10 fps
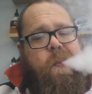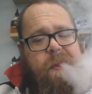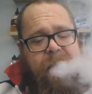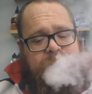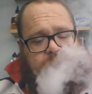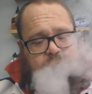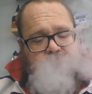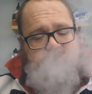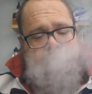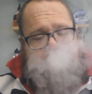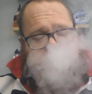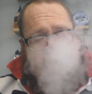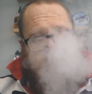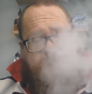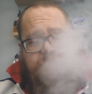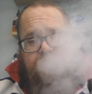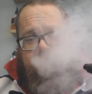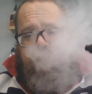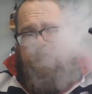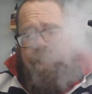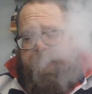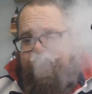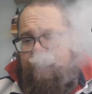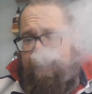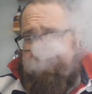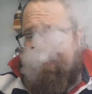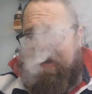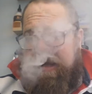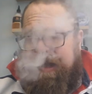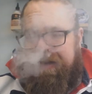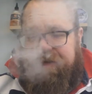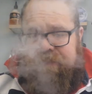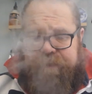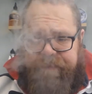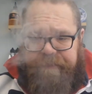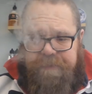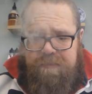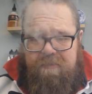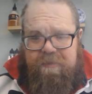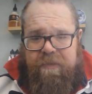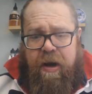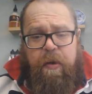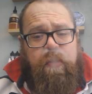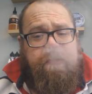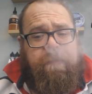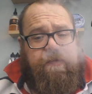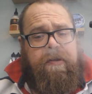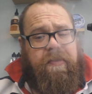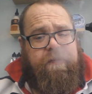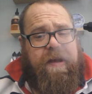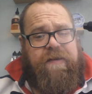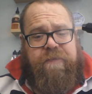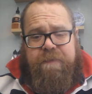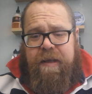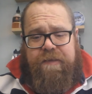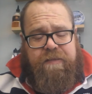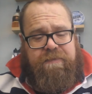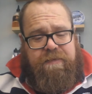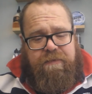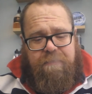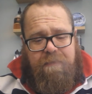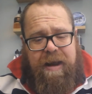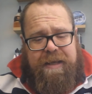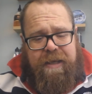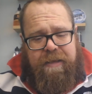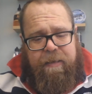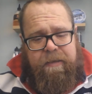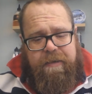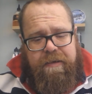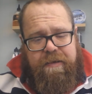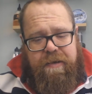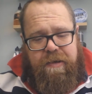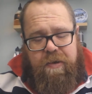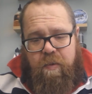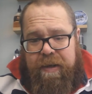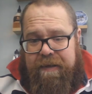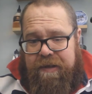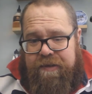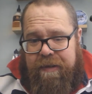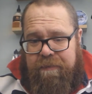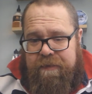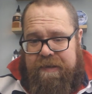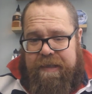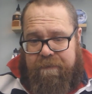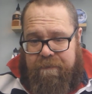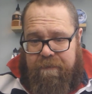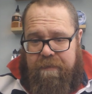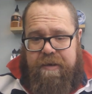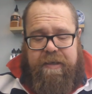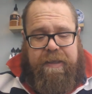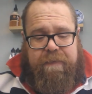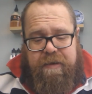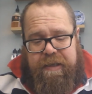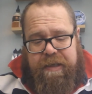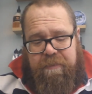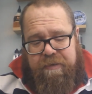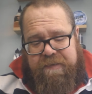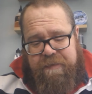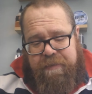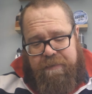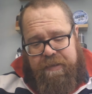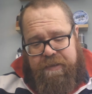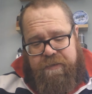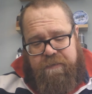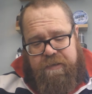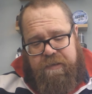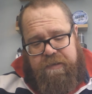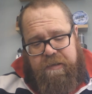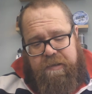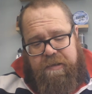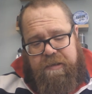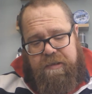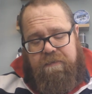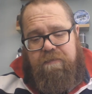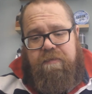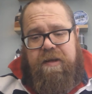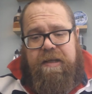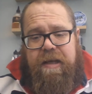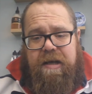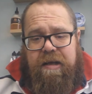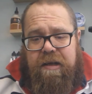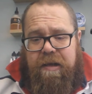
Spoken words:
That's really, really, really nice. That is an awesome sauce. That's cracking. Wick Addiction, I must say, you're really, really impressing me with these juices. Really are.